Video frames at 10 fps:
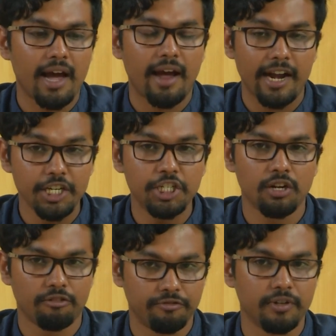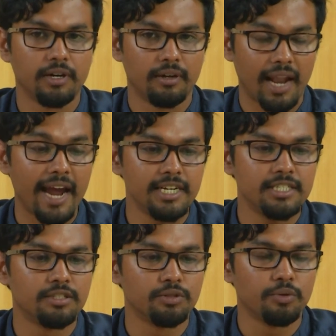addition of light,
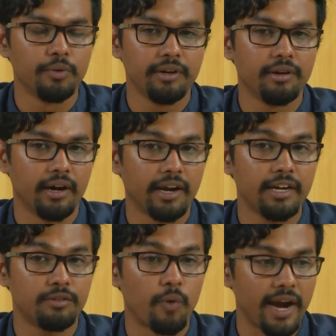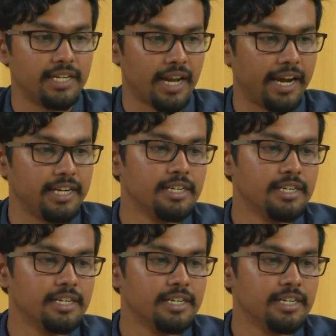so we get white light.